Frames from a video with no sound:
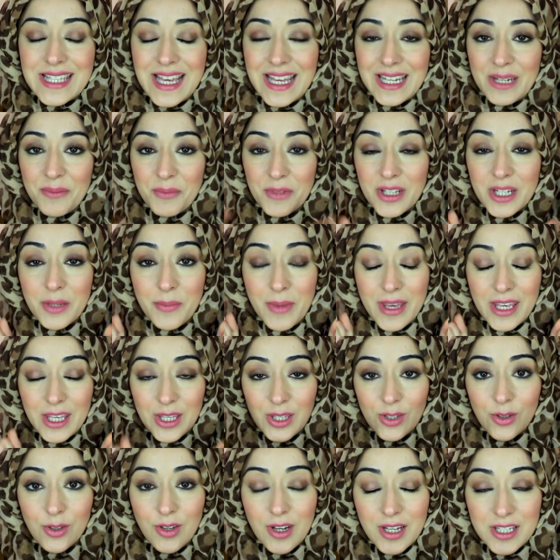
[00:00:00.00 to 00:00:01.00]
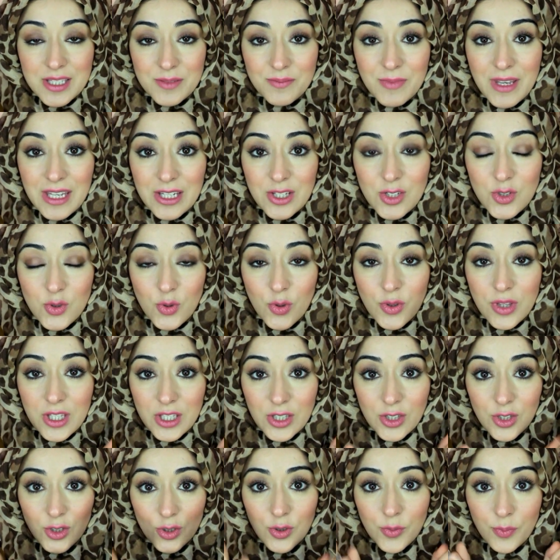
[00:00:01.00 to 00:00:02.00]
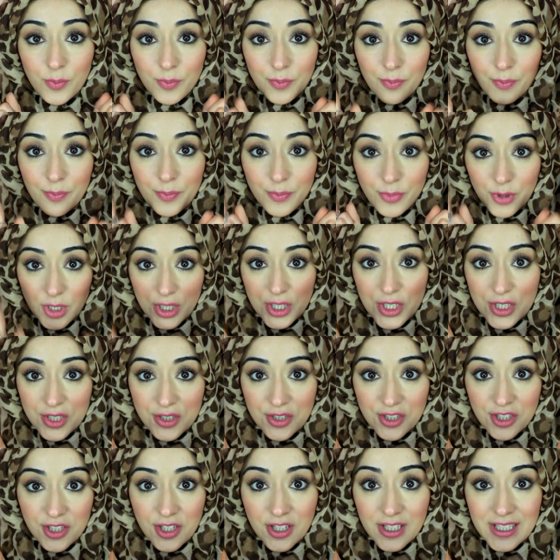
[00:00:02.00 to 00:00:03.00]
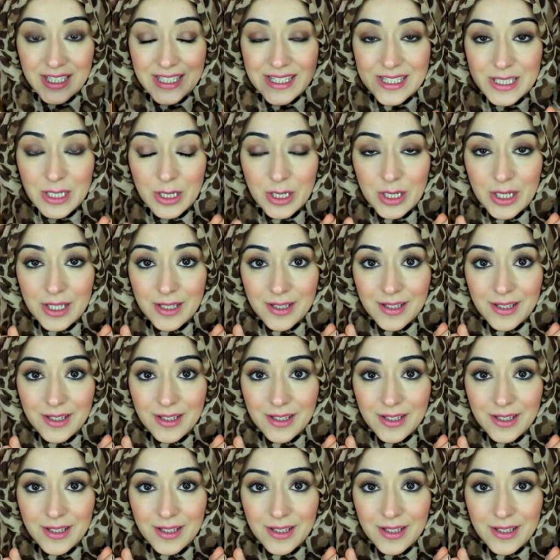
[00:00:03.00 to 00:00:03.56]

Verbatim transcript: and I'm going to make you guys make sure that you brush tonight.